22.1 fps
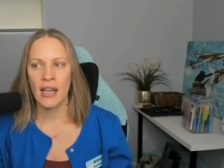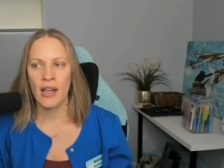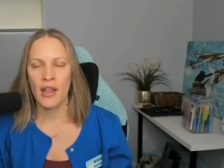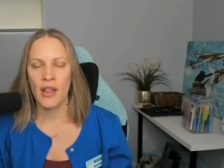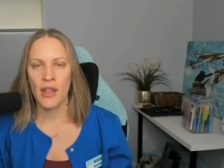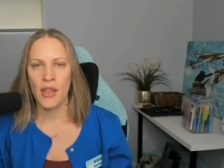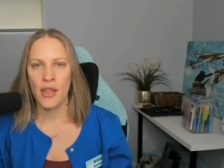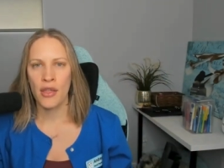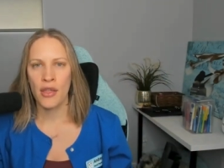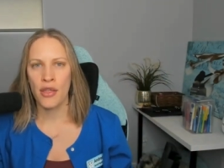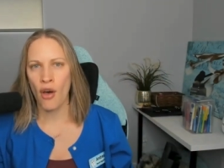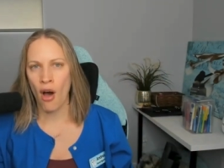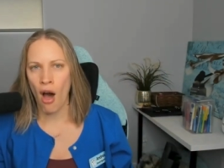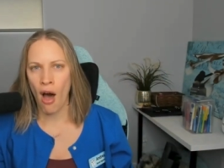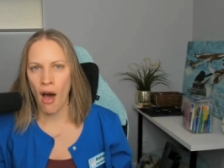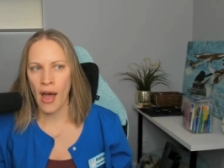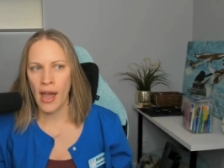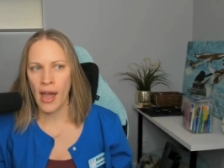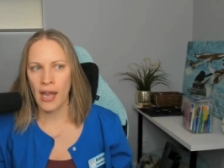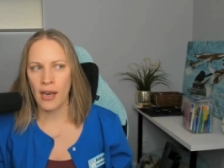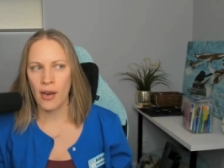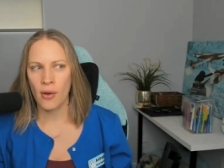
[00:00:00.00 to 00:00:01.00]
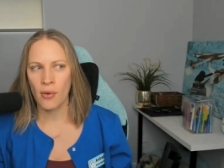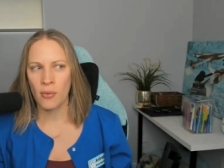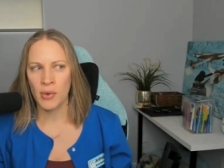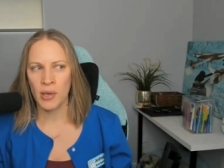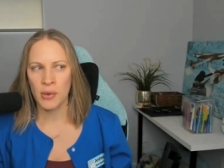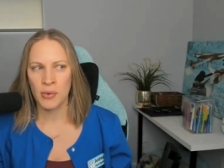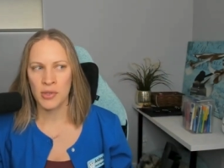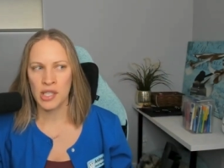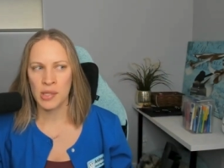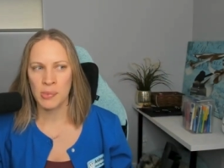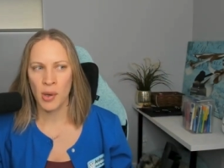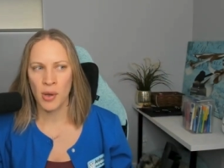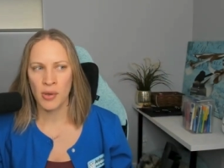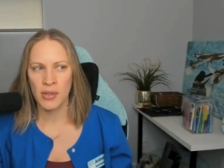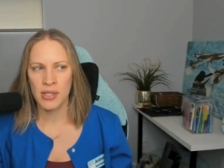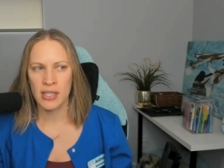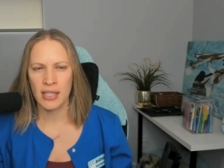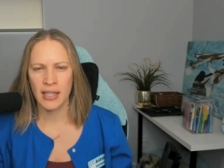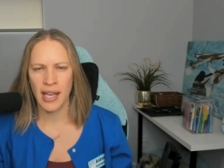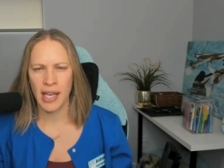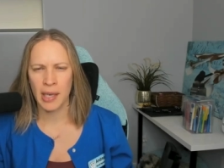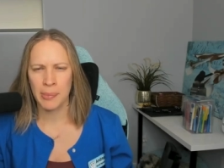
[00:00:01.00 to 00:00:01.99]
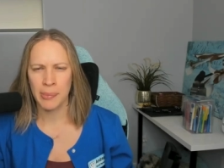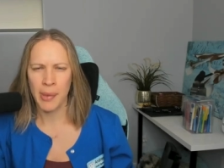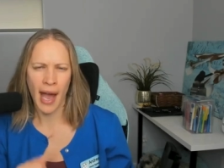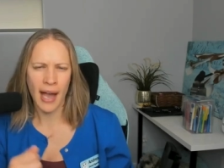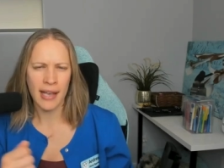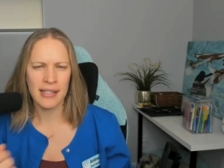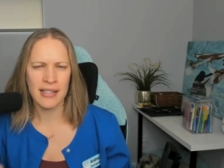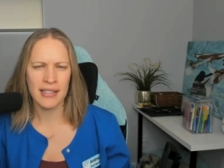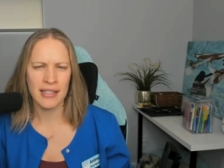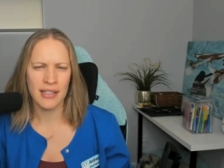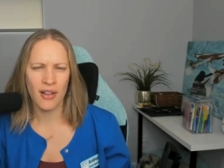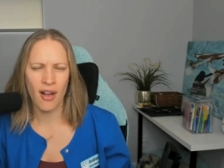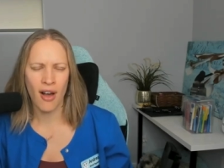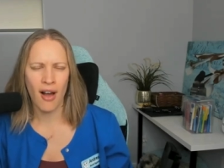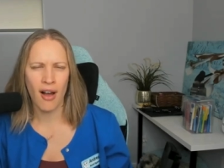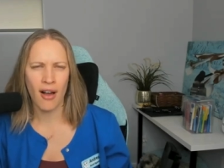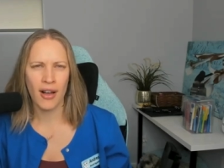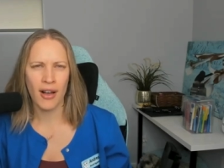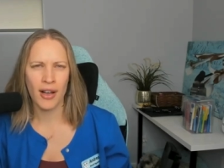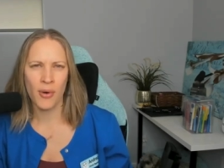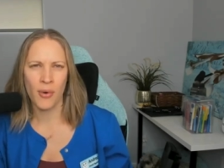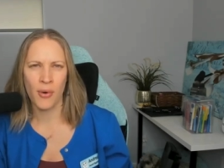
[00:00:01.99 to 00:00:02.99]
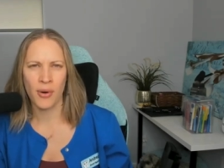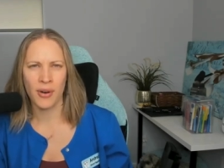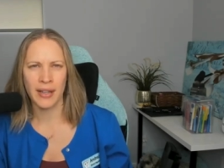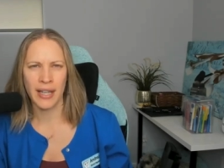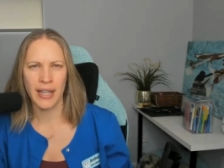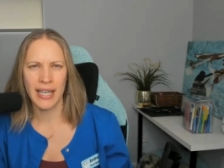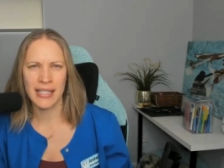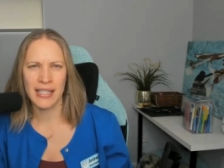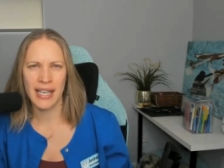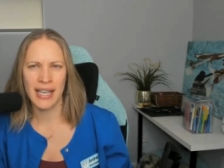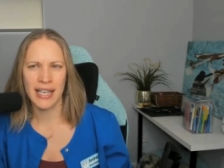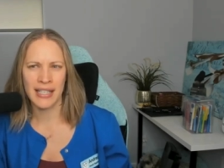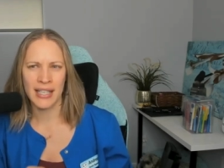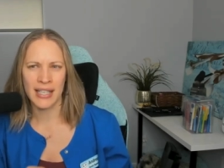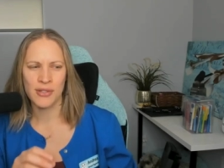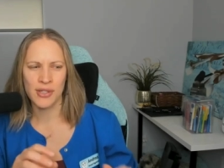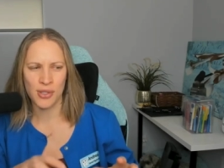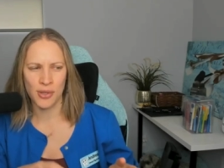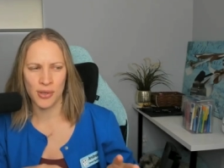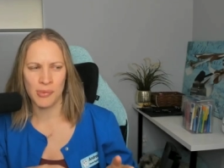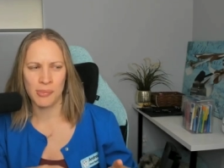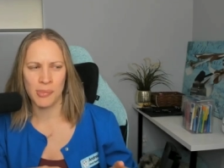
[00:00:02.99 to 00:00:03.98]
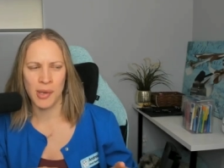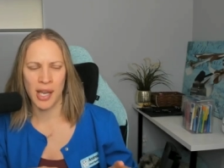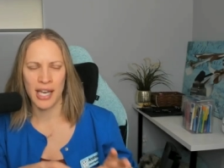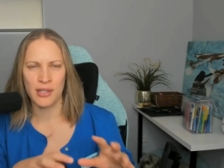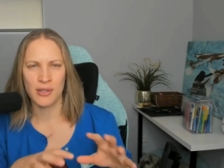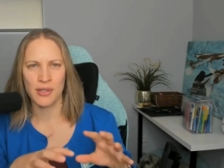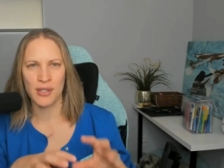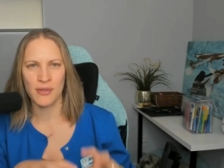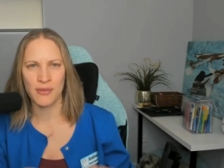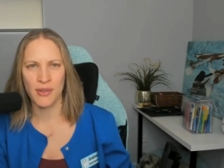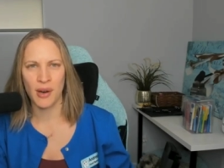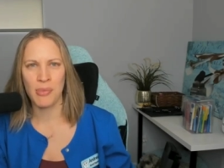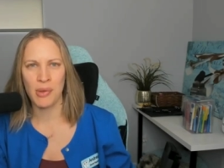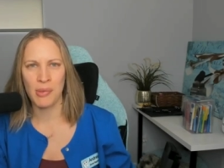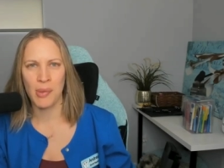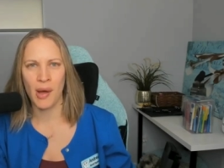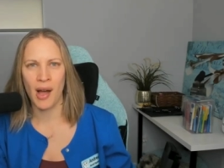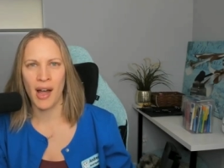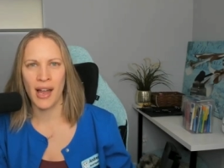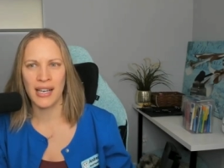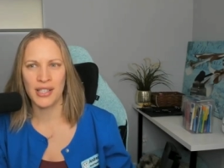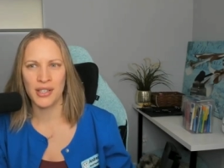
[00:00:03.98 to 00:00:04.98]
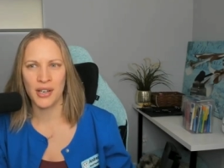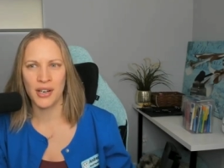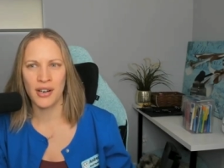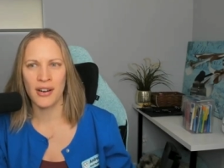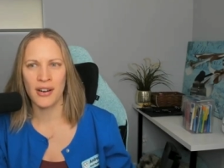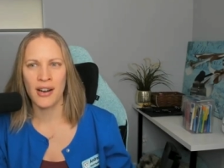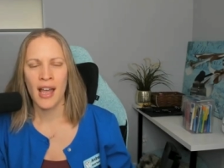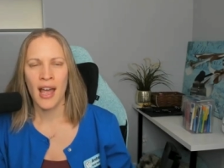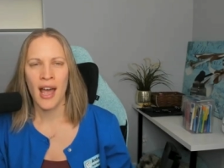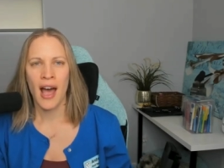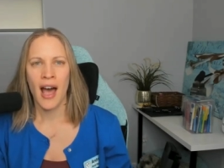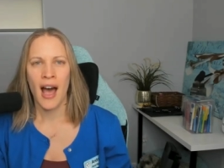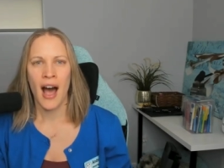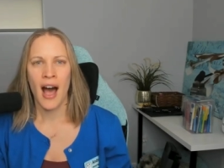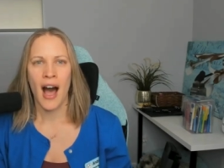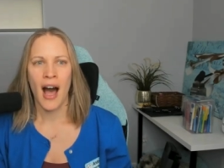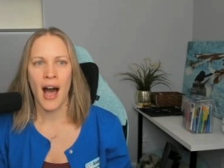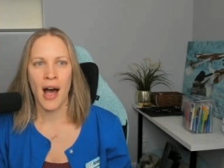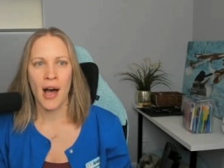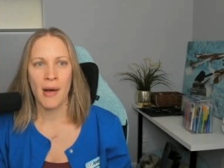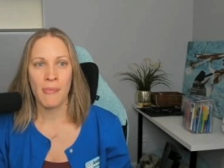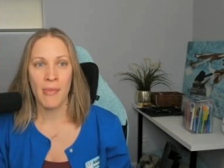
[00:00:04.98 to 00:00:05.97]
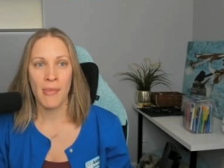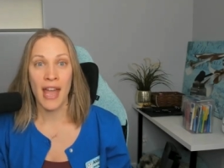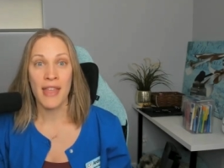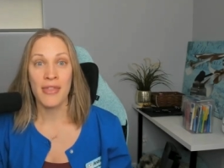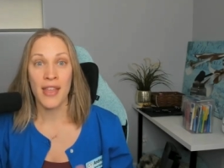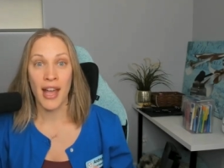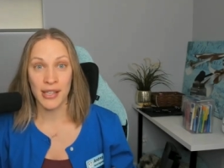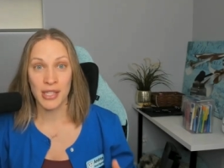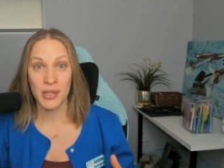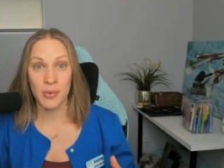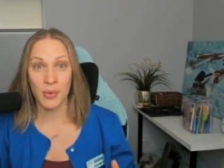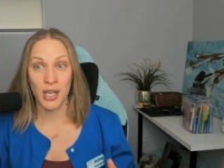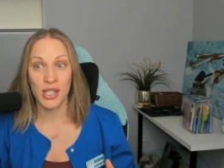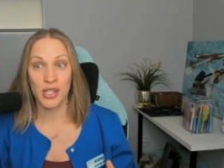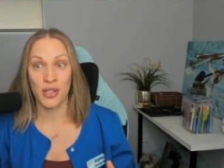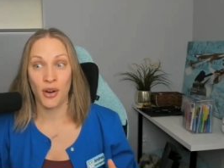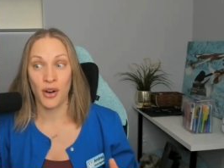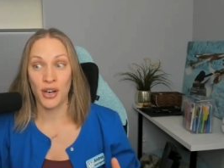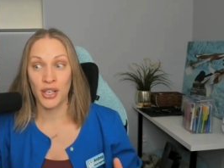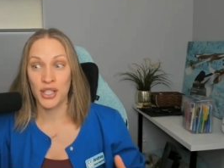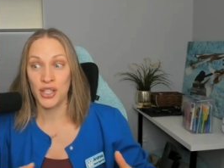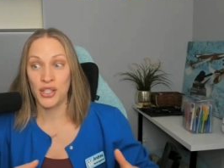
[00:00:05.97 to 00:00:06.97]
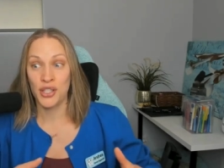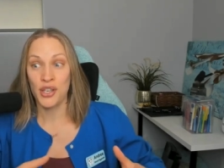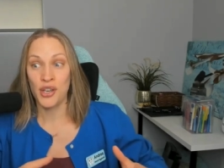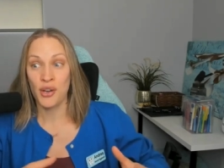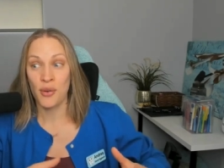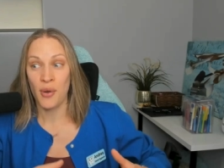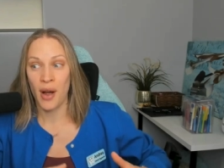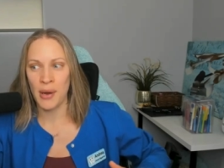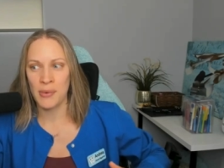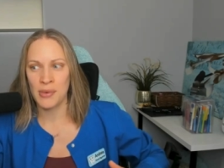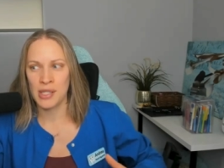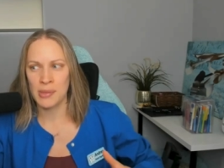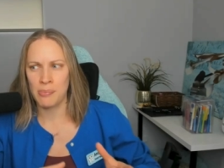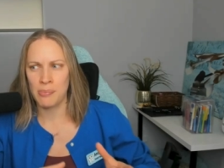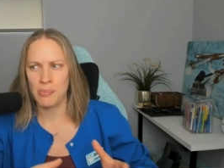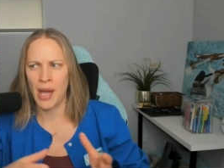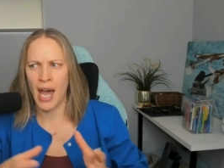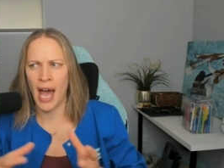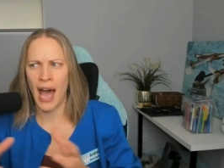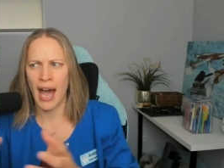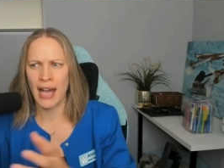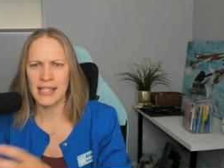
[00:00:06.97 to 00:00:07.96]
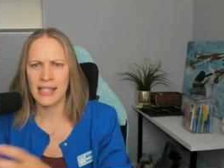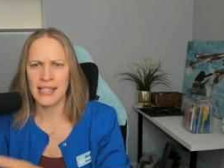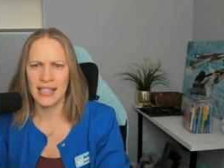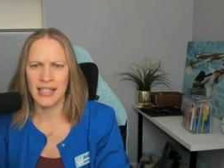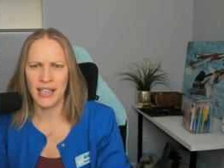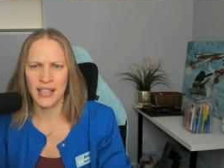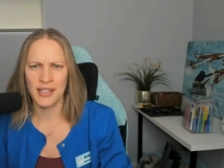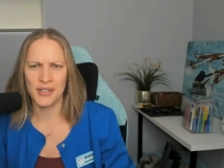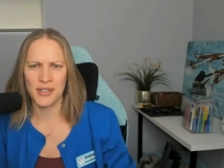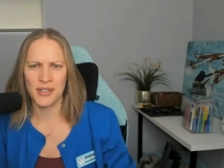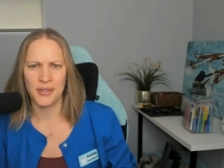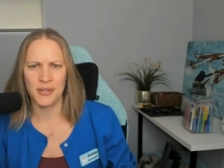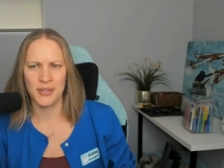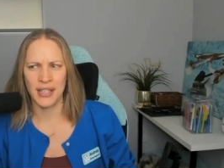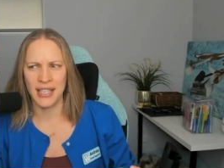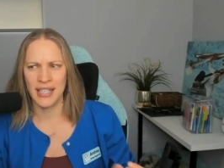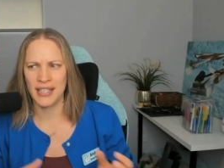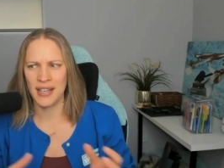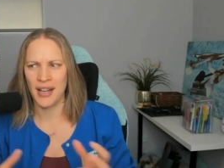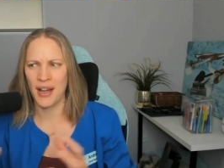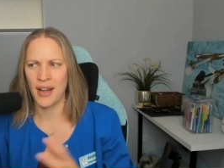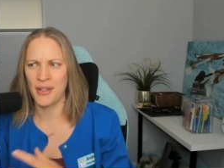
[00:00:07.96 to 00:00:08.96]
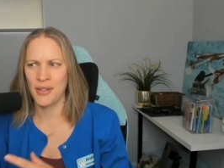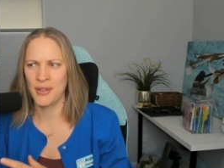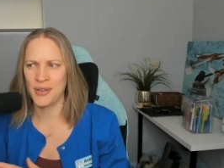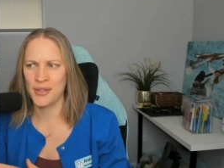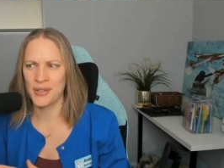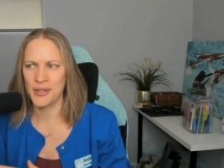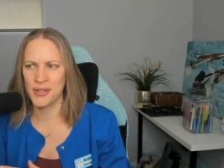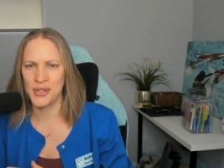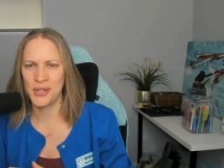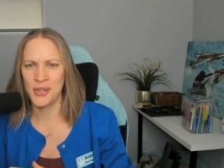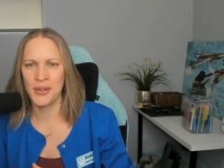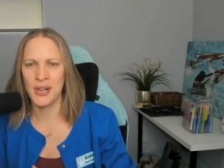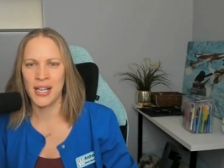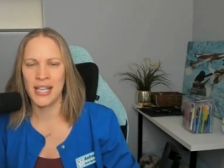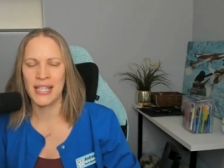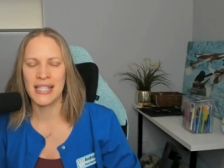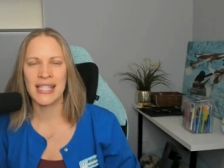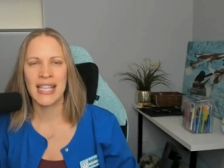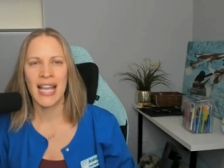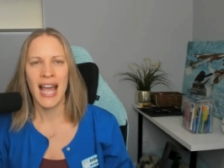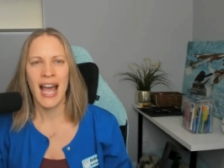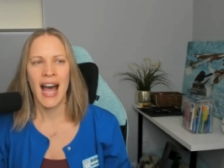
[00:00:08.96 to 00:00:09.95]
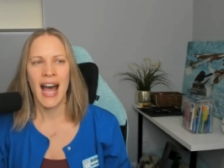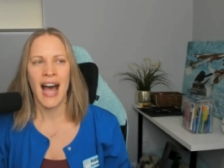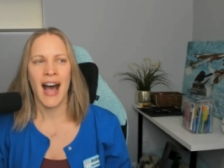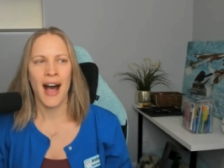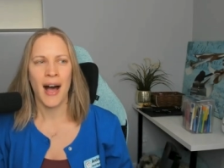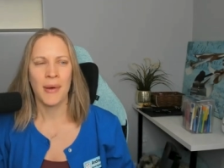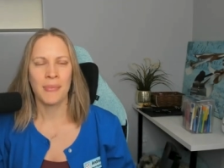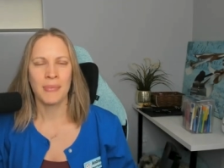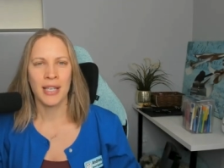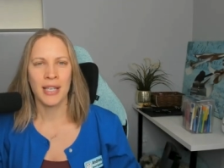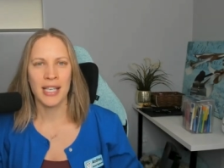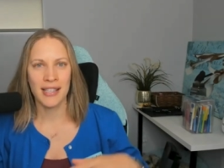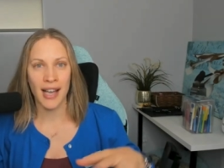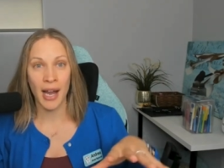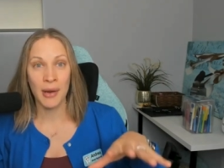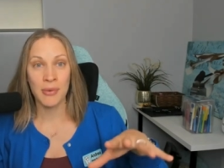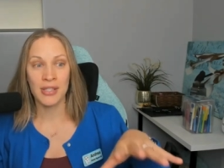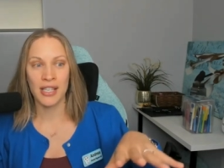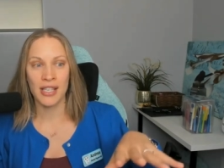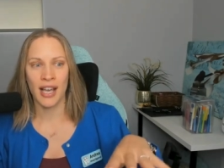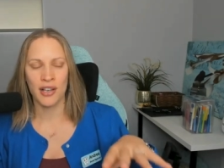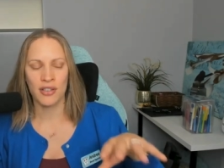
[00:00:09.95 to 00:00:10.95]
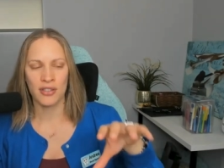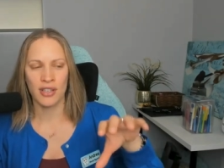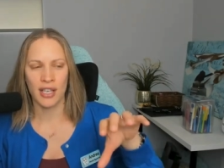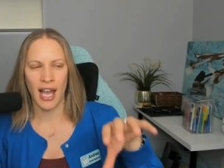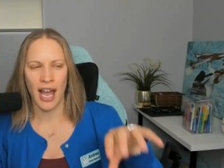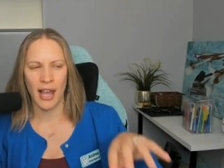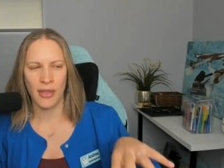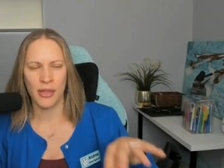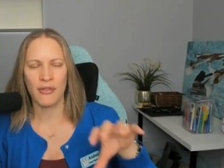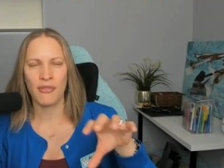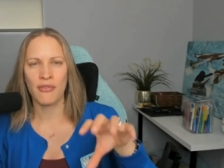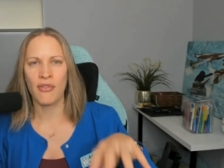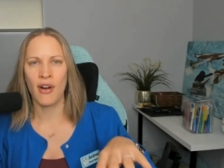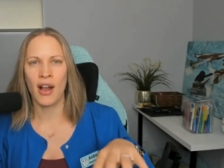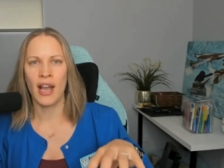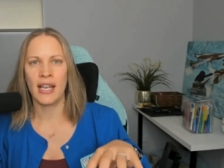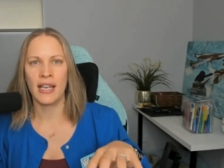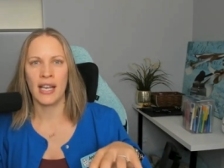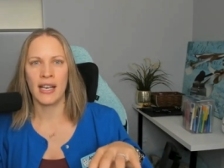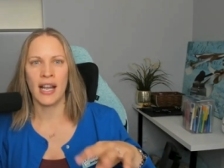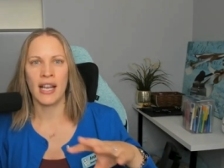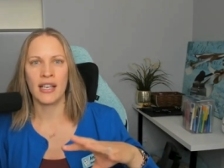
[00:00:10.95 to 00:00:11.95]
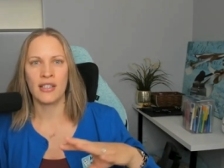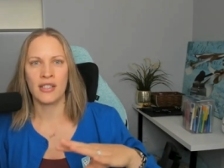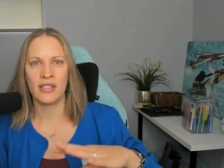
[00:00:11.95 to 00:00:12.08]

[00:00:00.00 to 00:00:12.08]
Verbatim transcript: thought we were supposed to like pass it along or like take out certain pages from the binder. And that's what I started to do. I was passing it to like other students because I was actually at the front and I just